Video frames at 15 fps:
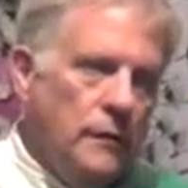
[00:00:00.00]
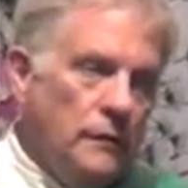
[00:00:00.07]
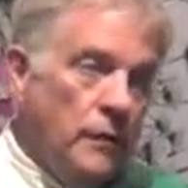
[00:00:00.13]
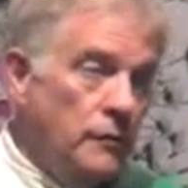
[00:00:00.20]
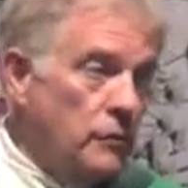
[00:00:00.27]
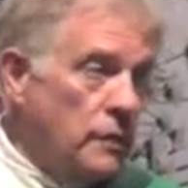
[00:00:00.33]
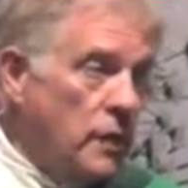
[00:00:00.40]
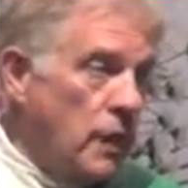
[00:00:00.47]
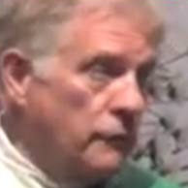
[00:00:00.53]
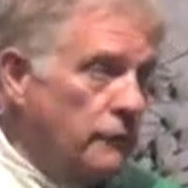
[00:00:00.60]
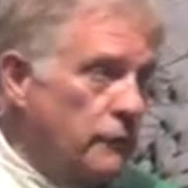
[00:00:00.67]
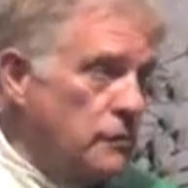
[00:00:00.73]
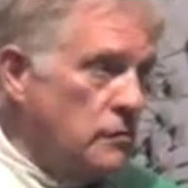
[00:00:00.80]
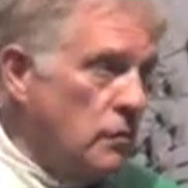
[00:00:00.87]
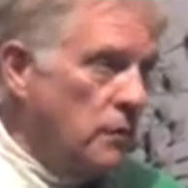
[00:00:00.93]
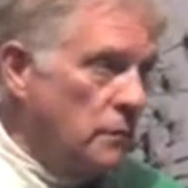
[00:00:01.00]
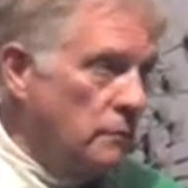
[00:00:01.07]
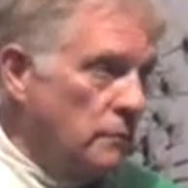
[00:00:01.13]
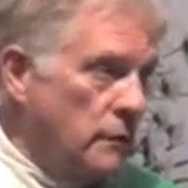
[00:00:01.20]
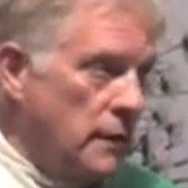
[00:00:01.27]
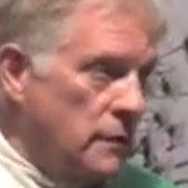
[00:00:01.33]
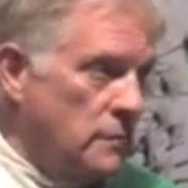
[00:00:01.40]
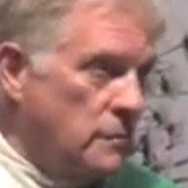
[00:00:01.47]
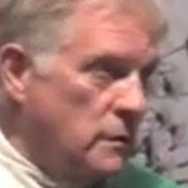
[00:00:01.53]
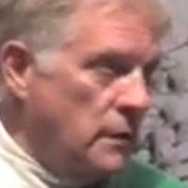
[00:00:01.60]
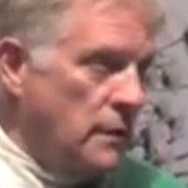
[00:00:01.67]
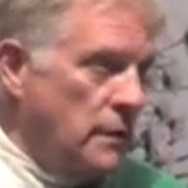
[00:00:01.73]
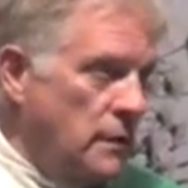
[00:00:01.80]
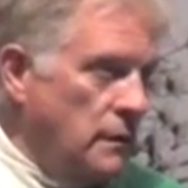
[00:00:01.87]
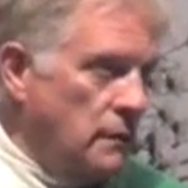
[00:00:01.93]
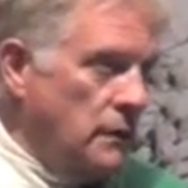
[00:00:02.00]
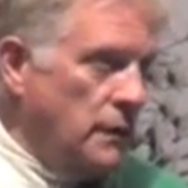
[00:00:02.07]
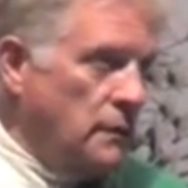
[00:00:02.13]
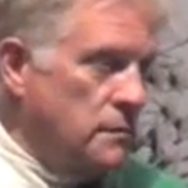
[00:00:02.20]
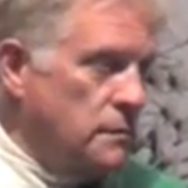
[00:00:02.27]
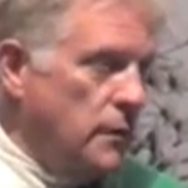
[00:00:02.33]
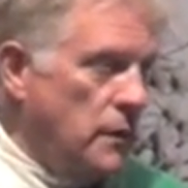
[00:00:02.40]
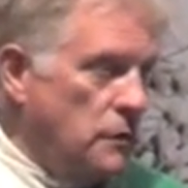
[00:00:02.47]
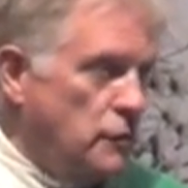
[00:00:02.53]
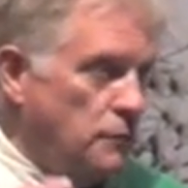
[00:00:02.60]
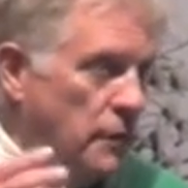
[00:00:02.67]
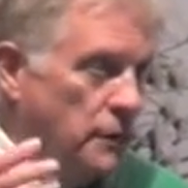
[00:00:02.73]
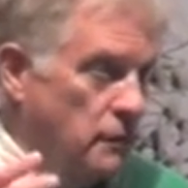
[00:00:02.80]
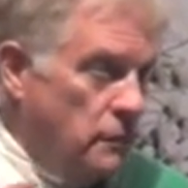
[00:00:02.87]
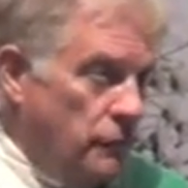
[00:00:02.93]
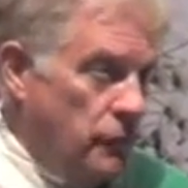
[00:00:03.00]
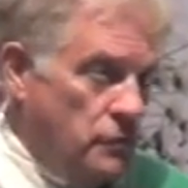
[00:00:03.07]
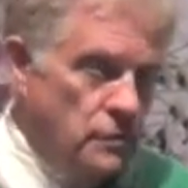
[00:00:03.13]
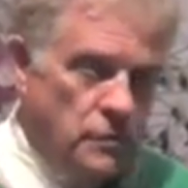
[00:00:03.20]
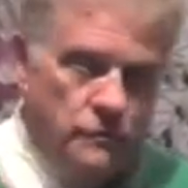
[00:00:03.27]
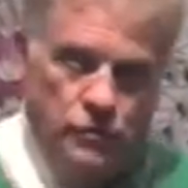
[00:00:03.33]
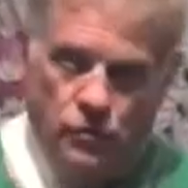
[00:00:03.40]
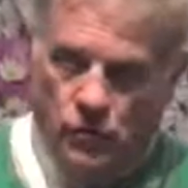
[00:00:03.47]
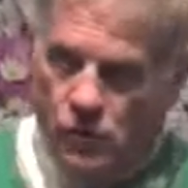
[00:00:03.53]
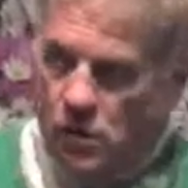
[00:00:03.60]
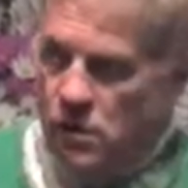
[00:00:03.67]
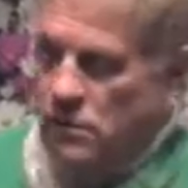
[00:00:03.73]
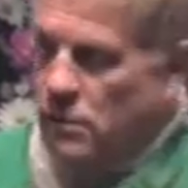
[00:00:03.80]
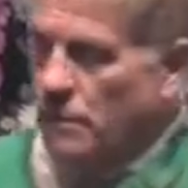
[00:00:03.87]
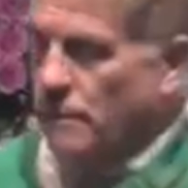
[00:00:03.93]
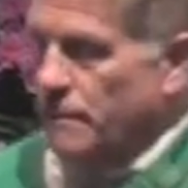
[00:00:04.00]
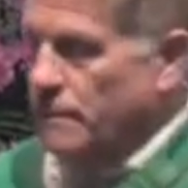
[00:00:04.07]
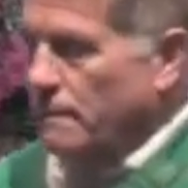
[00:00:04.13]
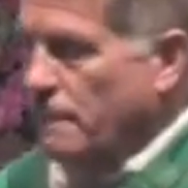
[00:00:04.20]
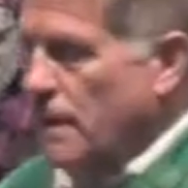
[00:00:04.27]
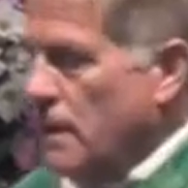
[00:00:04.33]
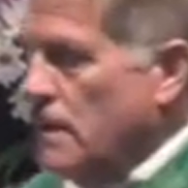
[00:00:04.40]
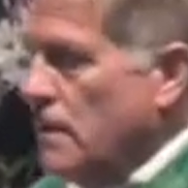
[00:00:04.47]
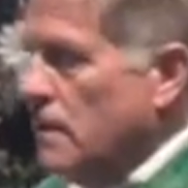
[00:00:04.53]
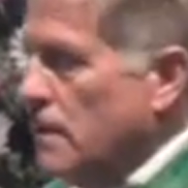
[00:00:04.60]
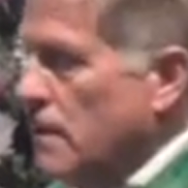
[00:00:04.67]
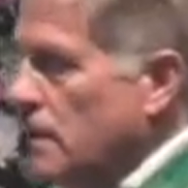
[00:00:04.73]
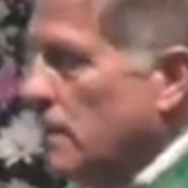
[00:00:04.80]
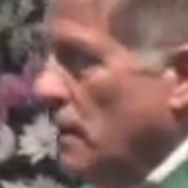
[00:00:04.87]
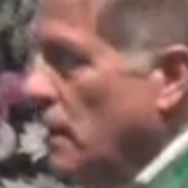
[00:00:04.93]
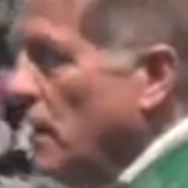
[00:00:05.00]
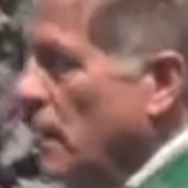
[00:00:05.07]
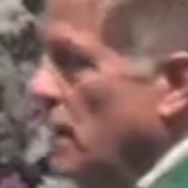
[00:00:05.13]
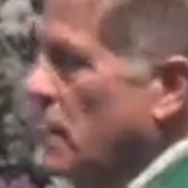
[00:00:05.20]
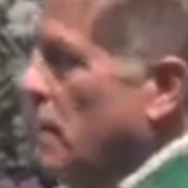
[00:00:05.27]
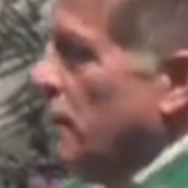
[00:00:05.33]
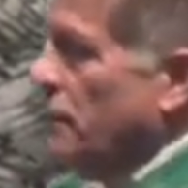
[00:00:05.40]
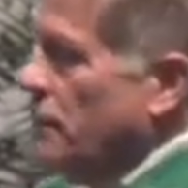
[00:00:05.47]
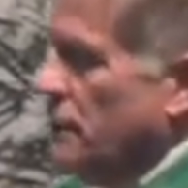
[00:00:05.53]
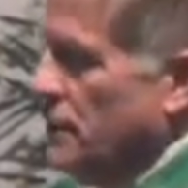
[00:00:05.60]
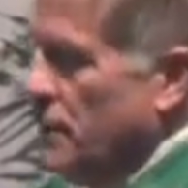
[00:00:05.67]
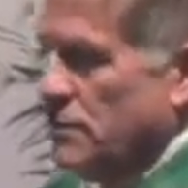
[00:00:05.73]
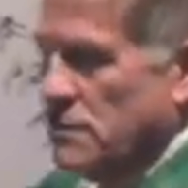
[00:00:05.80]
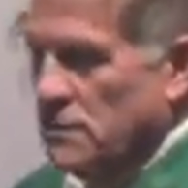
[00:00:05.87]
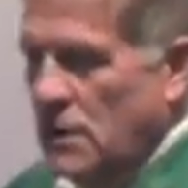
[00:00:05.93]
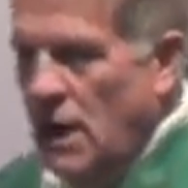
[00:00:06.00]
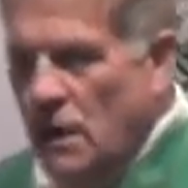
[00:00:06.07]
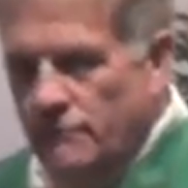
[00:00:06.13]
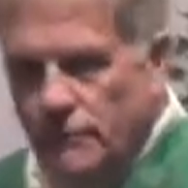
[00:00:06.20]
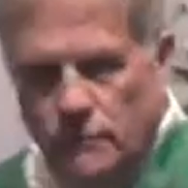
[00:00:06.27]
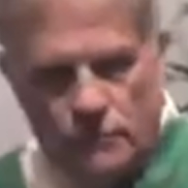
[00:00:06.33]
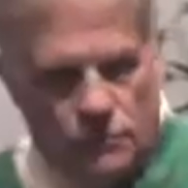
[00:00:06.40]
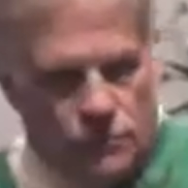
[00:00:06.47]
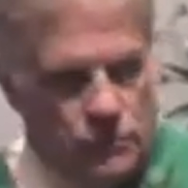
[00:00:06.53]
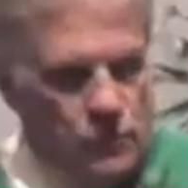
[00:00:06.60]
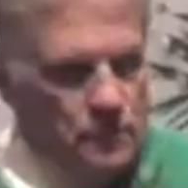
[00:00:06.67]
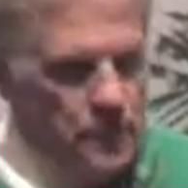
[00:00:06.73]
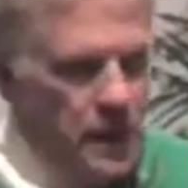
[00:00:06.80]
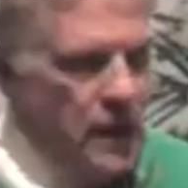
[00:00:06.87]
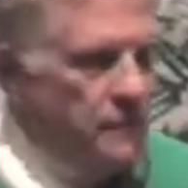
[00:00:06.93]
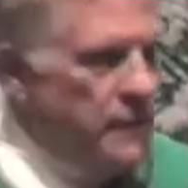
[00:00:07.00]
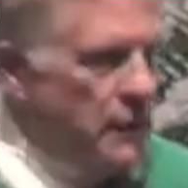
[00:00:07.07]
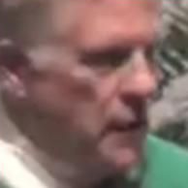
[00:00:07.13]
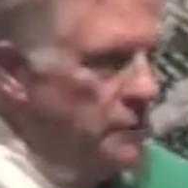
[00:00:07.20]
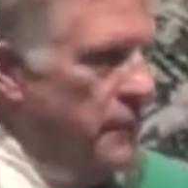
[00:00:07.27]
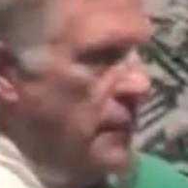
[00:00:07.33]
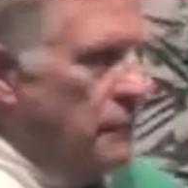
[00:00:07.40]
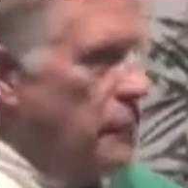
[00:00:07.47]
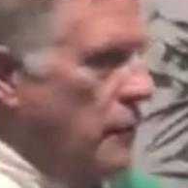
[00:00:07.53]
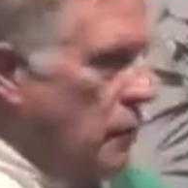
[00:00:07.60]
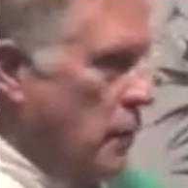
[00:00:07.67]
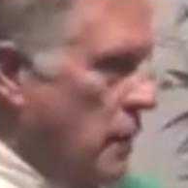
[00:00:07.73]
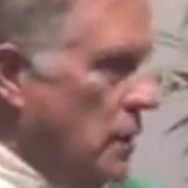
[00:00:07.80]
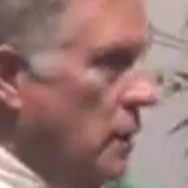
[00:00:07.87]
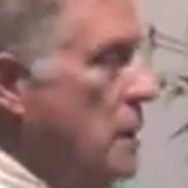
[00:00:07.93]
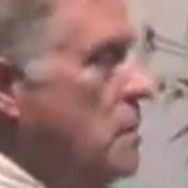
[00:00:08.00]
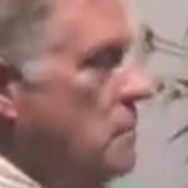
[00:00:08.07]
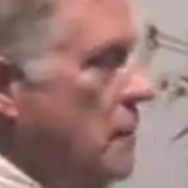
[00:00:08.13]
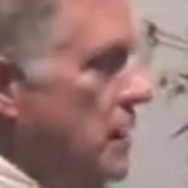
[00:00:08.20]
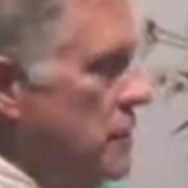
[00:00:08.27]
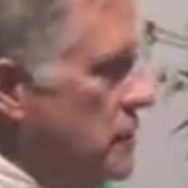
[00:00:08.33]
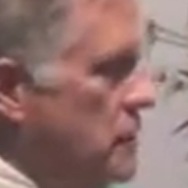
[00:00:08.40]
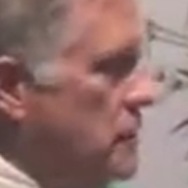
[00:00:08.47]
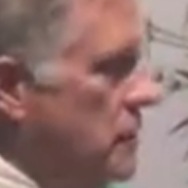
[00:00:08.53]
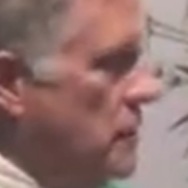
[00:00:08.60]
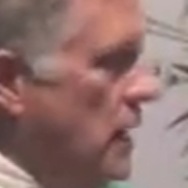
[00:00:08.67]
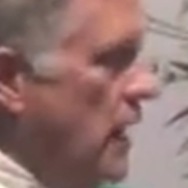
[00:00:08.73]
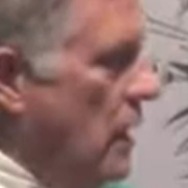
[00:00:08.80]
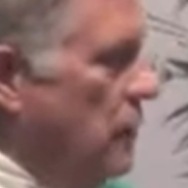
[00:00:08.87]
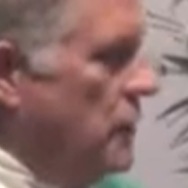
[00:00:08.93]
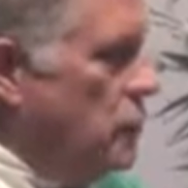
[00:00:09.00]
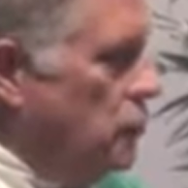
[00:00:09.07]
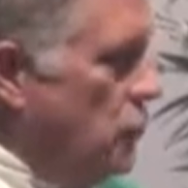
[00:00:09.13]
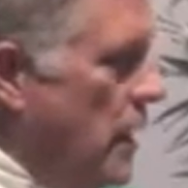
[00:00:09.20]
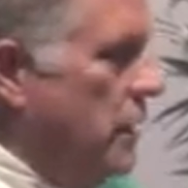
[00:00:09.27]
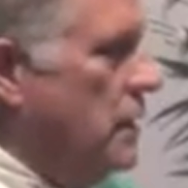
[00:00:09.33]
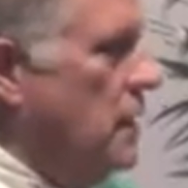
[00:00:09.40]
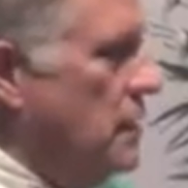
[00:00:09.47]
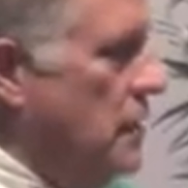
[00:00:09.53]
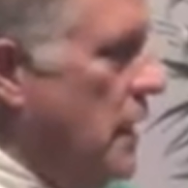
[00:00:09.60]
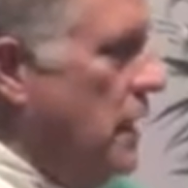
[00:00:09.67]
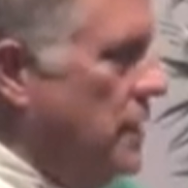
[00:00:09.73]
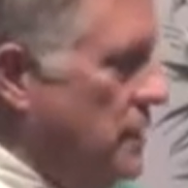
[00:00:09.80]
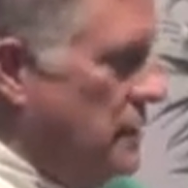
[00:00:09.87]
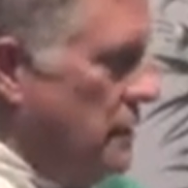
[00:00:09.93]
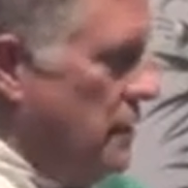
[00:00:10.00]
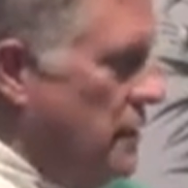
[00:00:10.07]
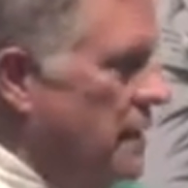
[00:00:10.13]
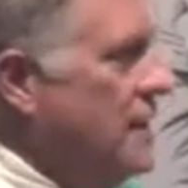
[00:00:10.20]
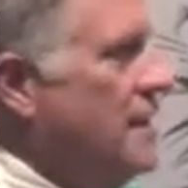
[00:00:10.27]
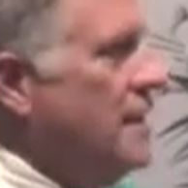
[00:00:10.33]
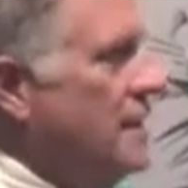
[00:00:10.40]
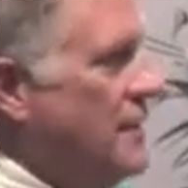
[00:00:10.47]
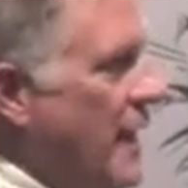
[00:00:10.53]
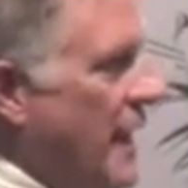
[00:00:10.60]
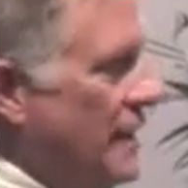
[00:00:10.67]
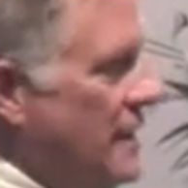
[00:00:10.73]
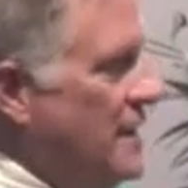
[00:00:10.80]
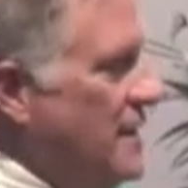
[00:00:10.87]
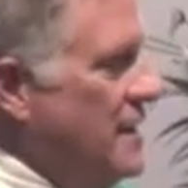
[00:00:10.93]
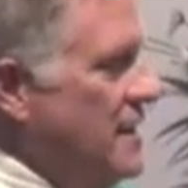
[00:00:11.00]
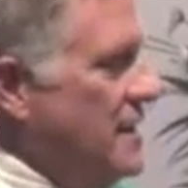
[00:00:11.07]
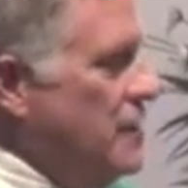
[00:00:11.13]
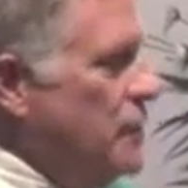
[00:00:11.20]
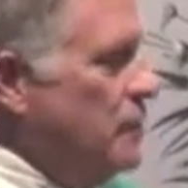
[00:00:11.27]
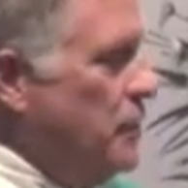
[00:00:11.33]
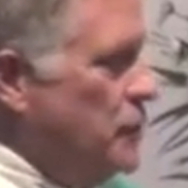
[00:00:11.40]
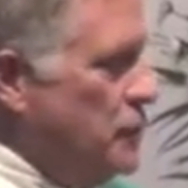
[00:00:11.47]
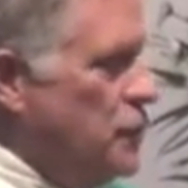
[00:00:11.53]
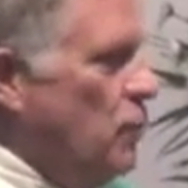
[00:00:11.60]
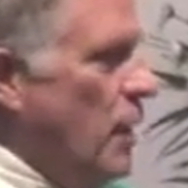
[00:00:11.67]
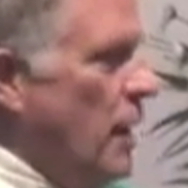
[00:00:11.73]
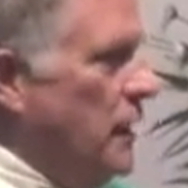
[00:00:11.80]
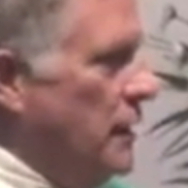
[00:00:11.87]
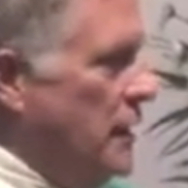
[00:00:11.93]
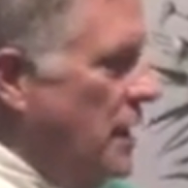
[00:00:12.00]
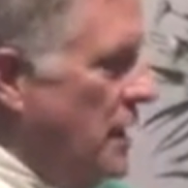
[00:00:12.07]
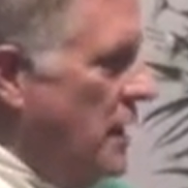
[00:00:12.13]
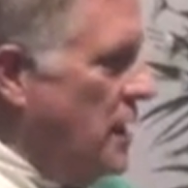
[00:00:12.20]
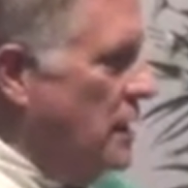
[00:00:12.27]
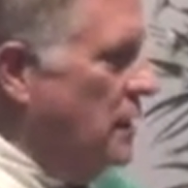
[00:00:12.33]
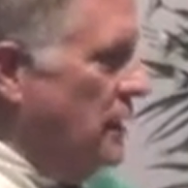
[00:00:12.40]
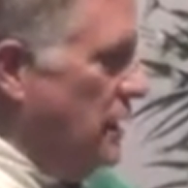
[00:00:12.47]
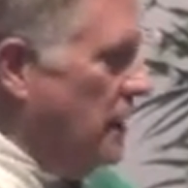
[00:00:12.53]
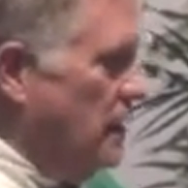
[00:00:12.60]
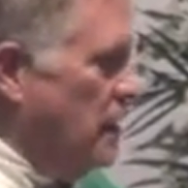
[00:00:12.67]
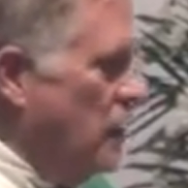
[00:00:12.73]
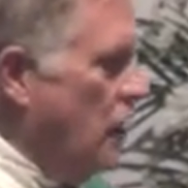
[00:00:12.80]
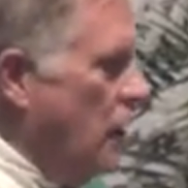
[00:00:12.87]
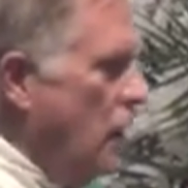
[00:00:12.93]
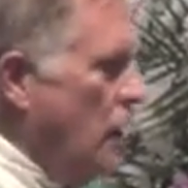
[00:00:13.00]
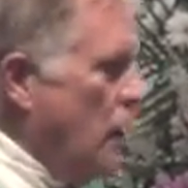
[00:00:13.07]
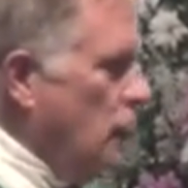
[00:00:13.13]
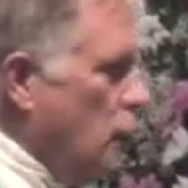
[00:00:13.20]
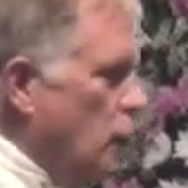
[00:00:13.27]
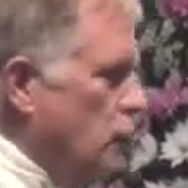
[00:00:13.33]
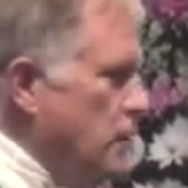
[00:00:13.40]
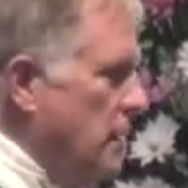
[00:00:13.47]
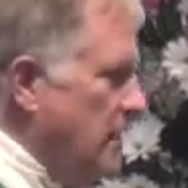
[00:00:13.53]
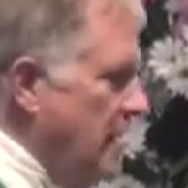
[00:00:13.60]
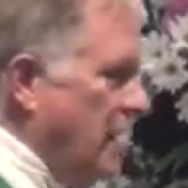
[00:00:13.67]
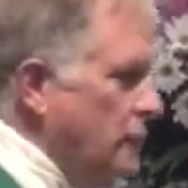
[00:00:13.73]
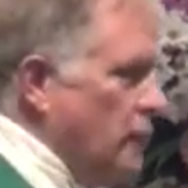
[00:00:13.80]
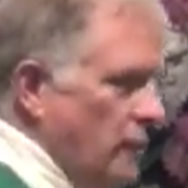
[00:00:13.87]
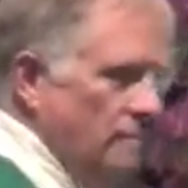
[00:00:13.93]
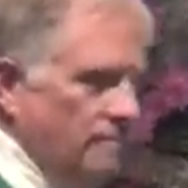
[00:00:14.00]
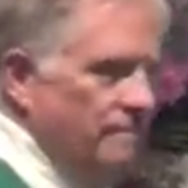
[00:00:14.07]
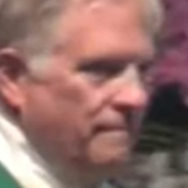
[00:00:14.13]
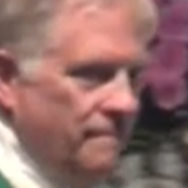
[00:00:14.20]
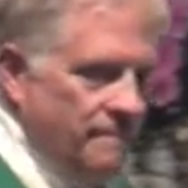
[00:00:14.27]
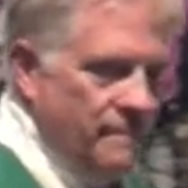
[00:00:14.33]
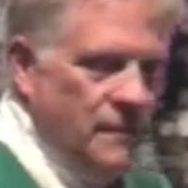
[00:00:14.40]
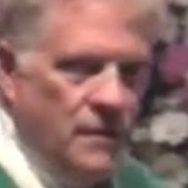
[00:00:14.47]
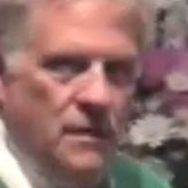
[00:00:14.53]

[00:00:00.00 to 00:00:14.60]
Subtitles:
another conference on medicine and healing sponsored by the University of Chicago. These conferences are popping up everywhere. Medicine now is recognizing that spirituality and healing go together,